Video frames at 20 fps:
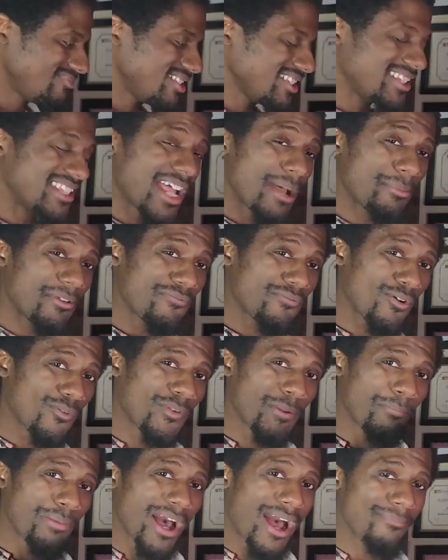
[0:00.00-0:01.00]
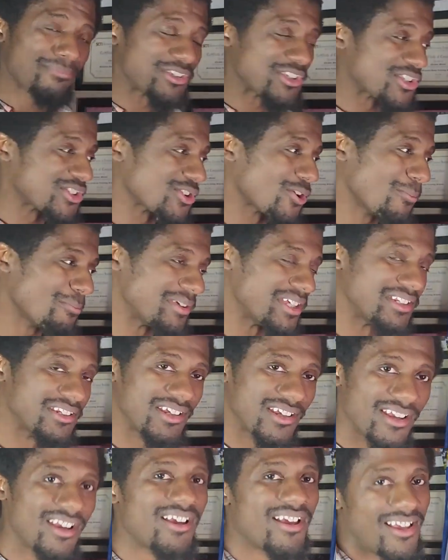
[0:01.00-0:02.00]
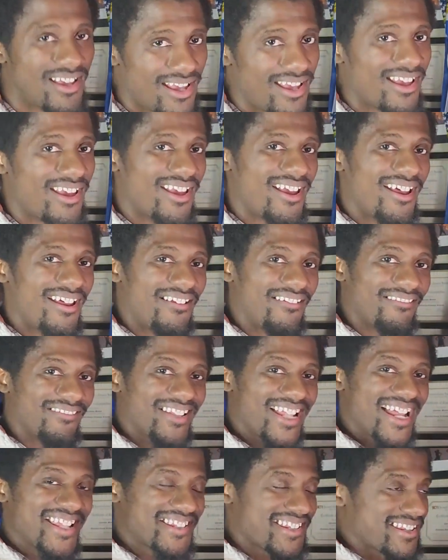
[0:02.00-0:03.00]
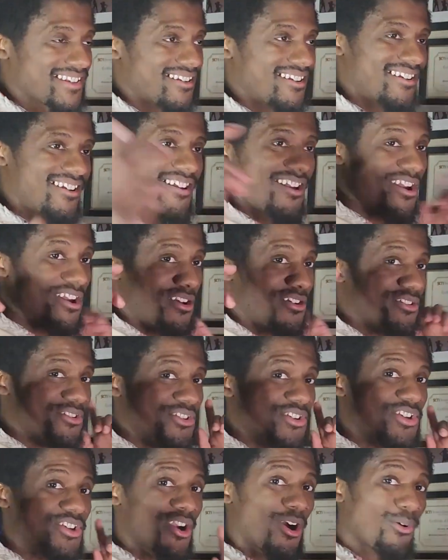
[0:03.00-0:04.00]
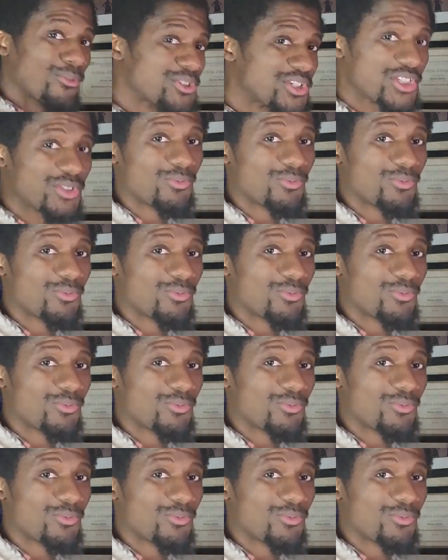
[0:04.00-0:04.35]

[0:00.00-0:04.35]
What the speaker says: Now, before we pop this open, let's go to the